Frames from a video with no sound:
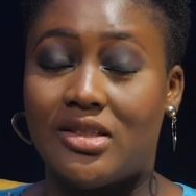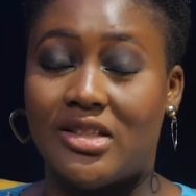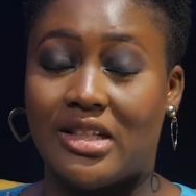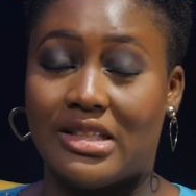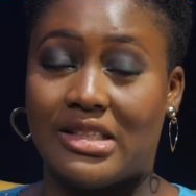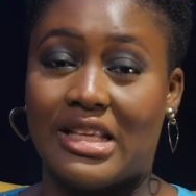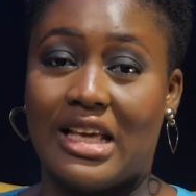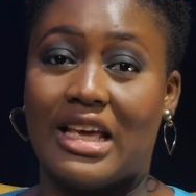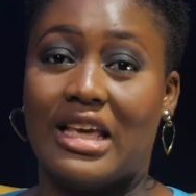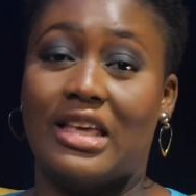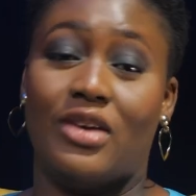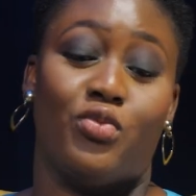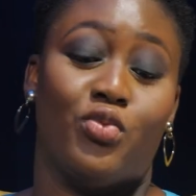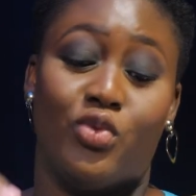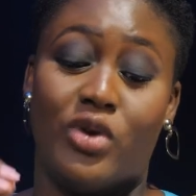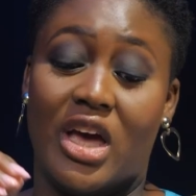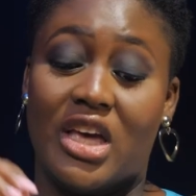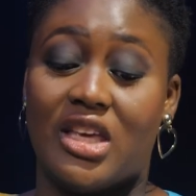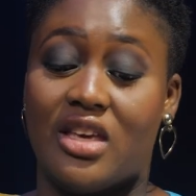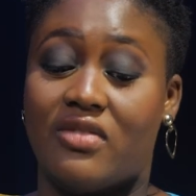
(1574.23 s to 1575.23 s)
Chese,
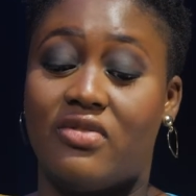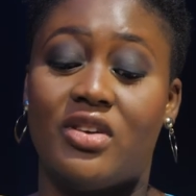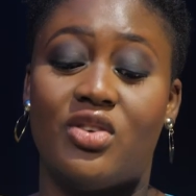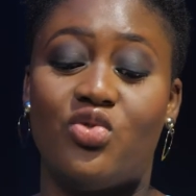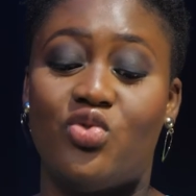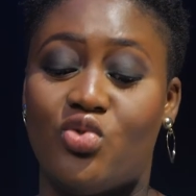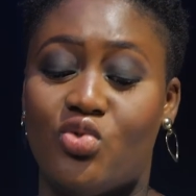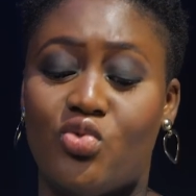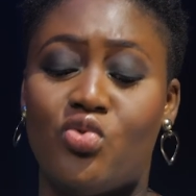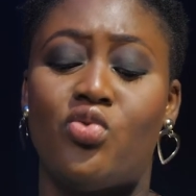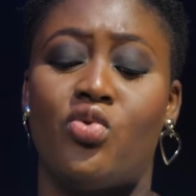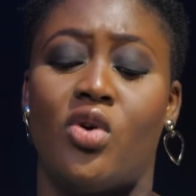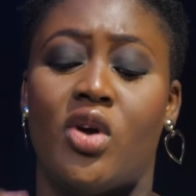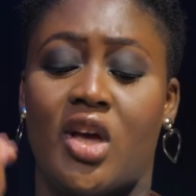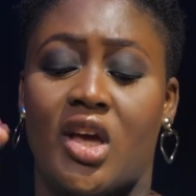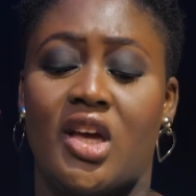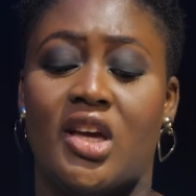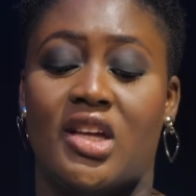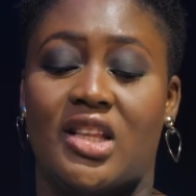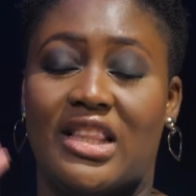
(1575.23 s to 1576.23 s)
we are giving you
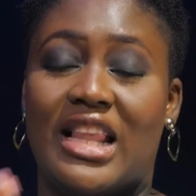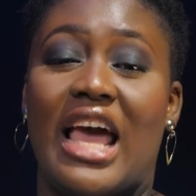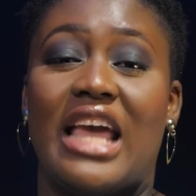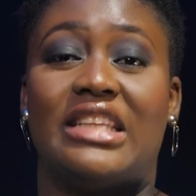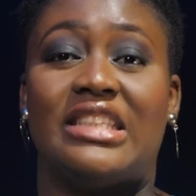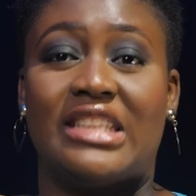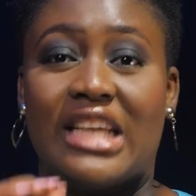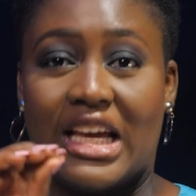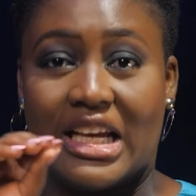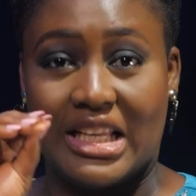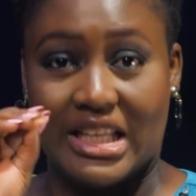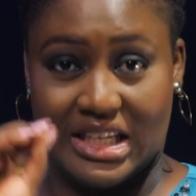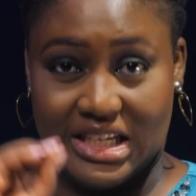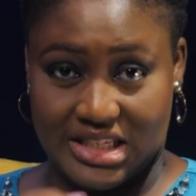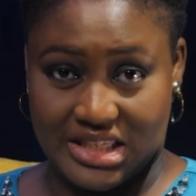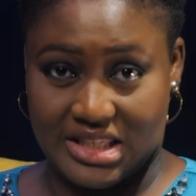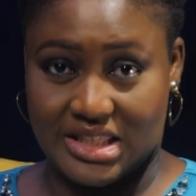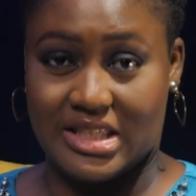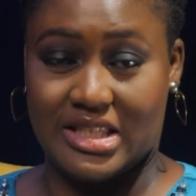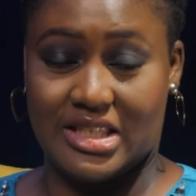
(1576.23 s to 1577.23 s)
like
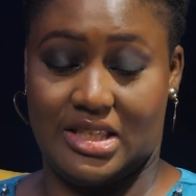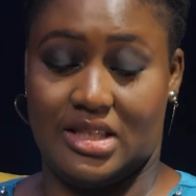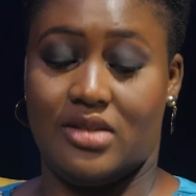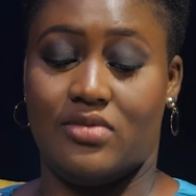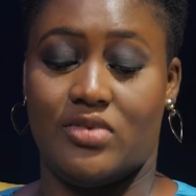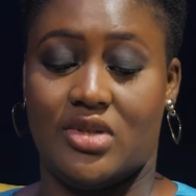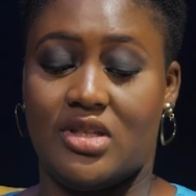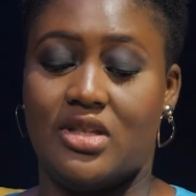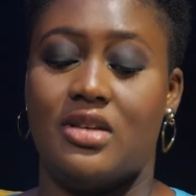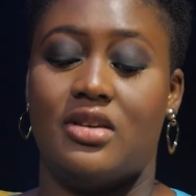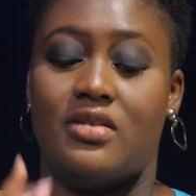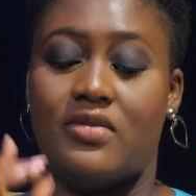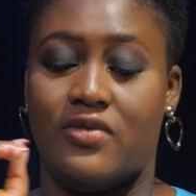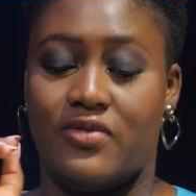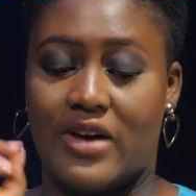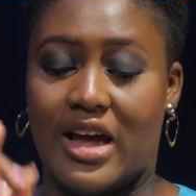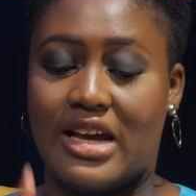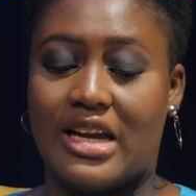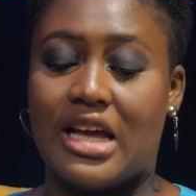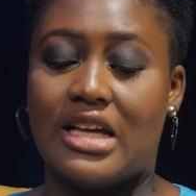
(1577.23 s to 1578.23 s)
checklist, see,
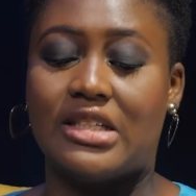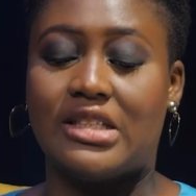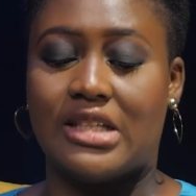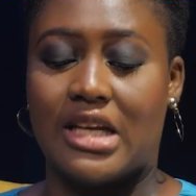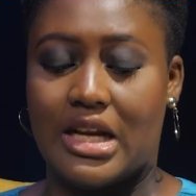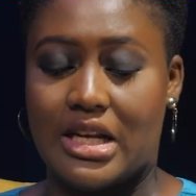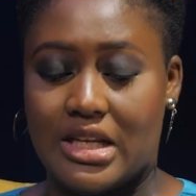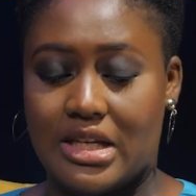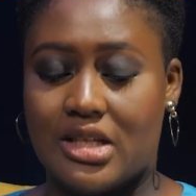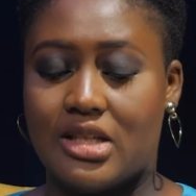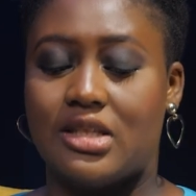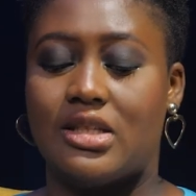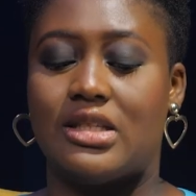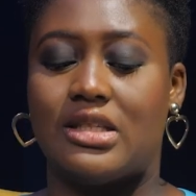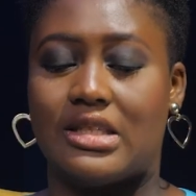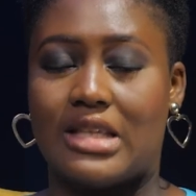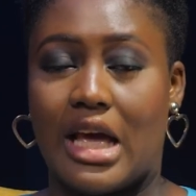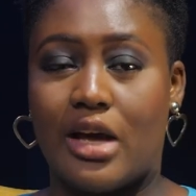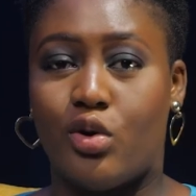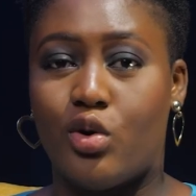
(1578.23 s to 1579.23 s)
financially,
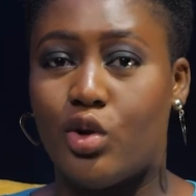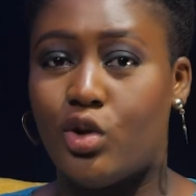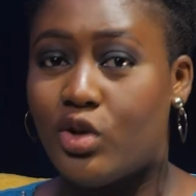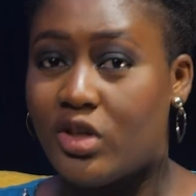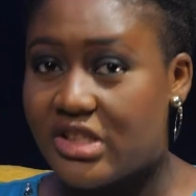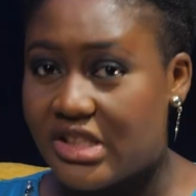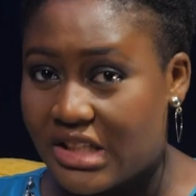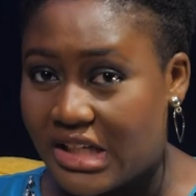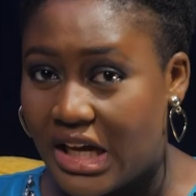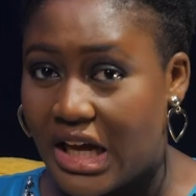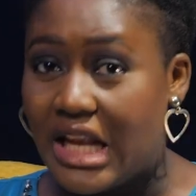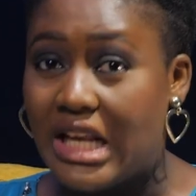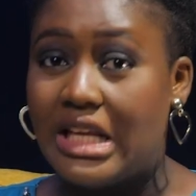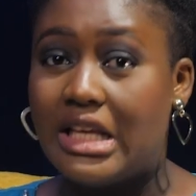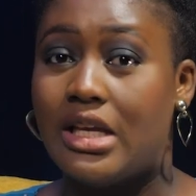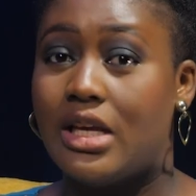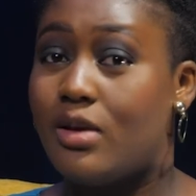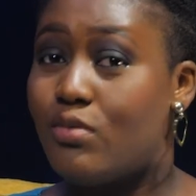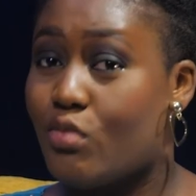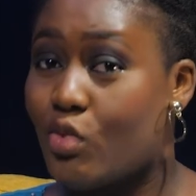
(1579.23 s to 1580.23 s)

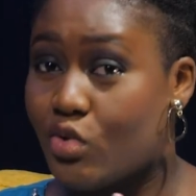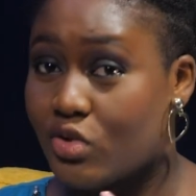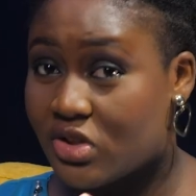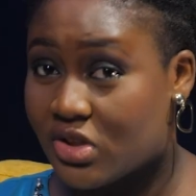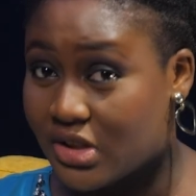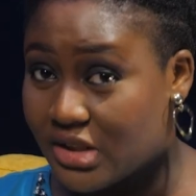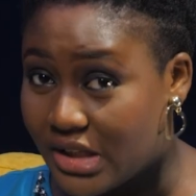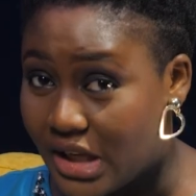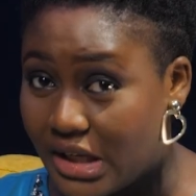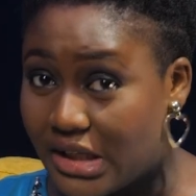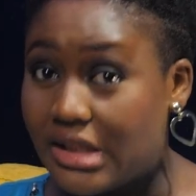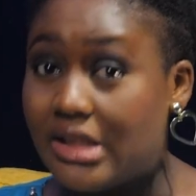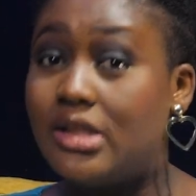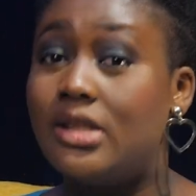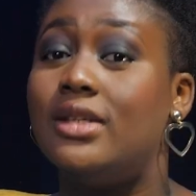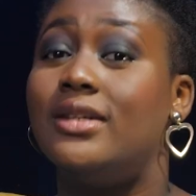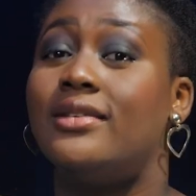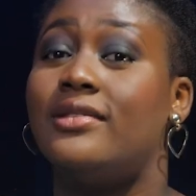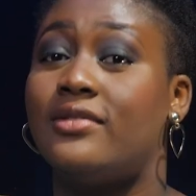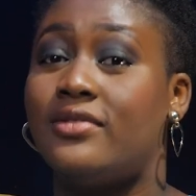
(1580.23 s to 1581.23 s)
psychologically, emotionally,
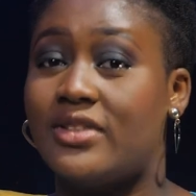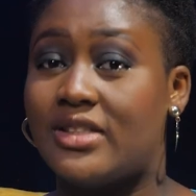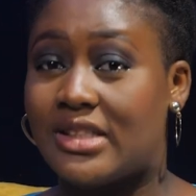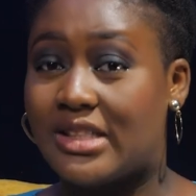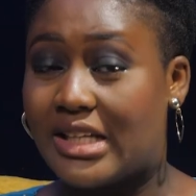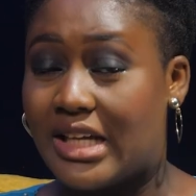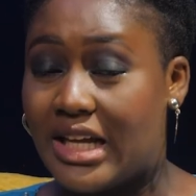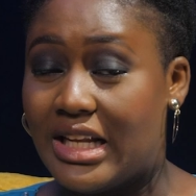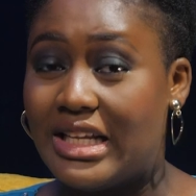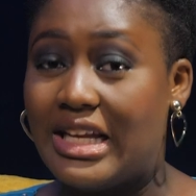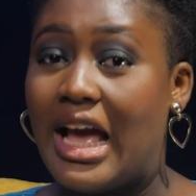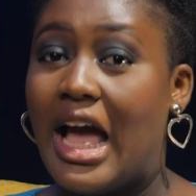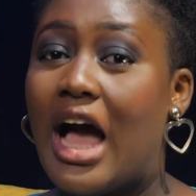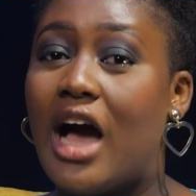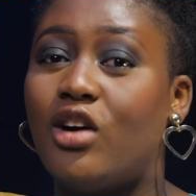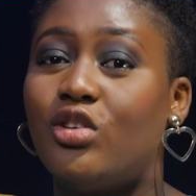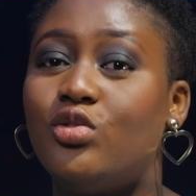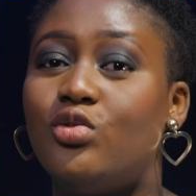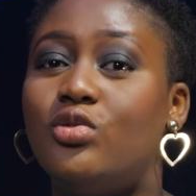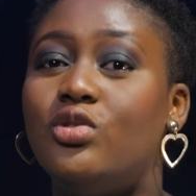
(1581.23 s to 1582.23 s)
physically,
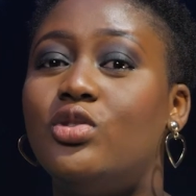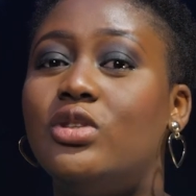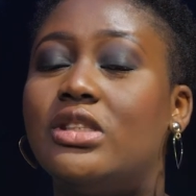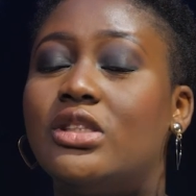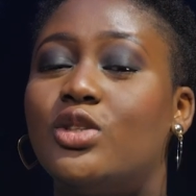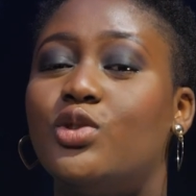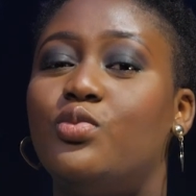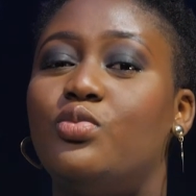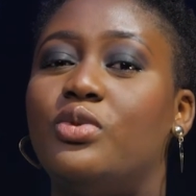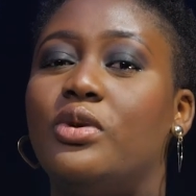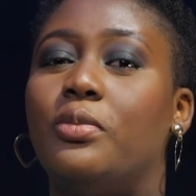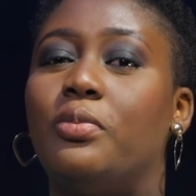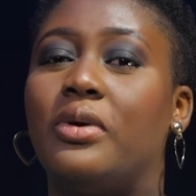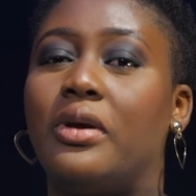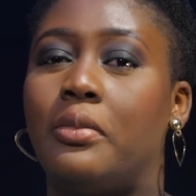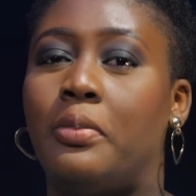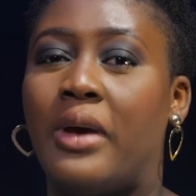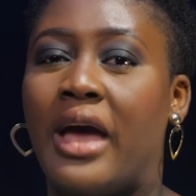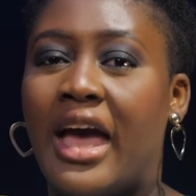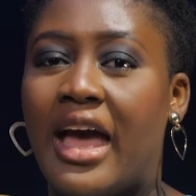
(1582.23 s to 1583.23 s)
how you need to be
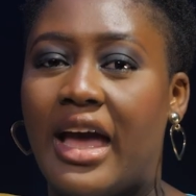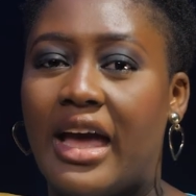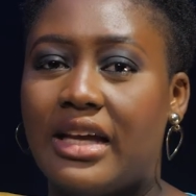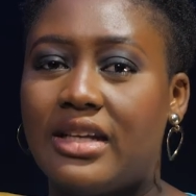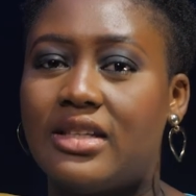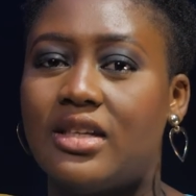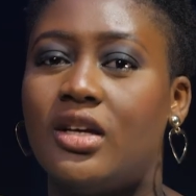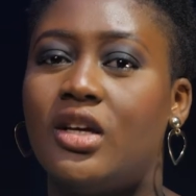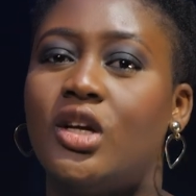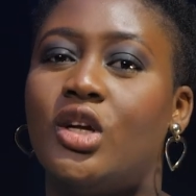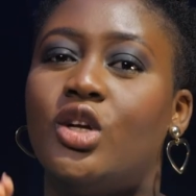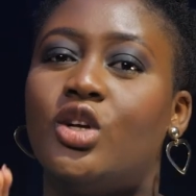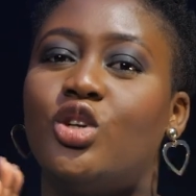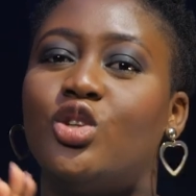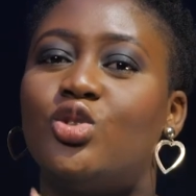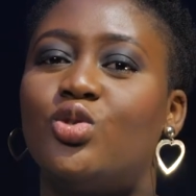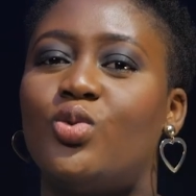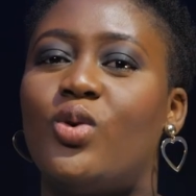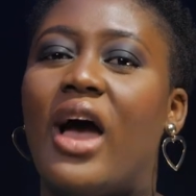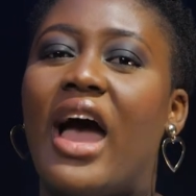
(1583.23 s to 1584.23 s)
prepared
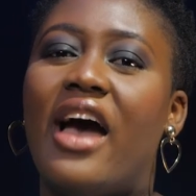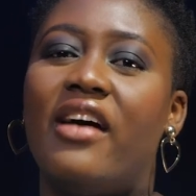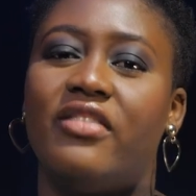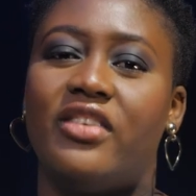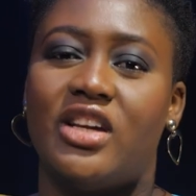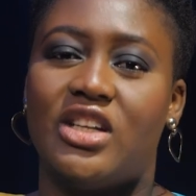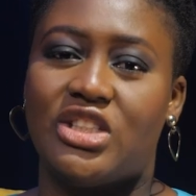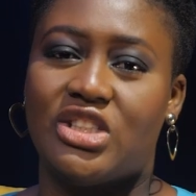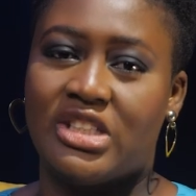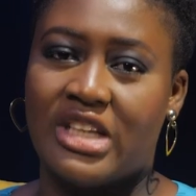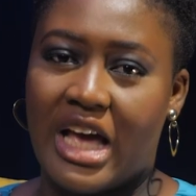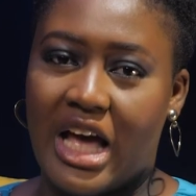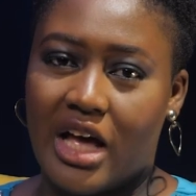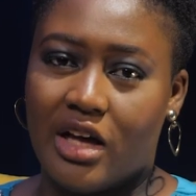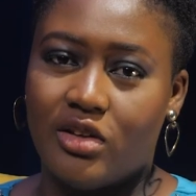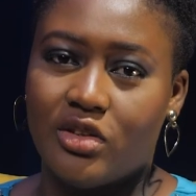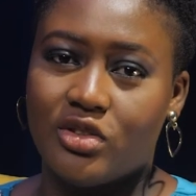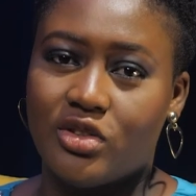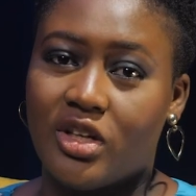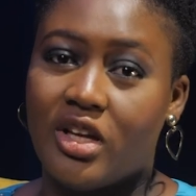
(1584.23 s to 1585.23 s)
to have a
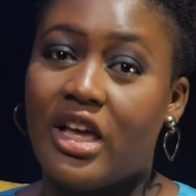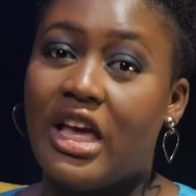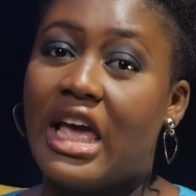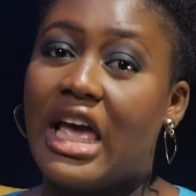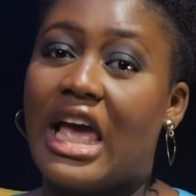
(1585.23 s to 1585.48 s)
child.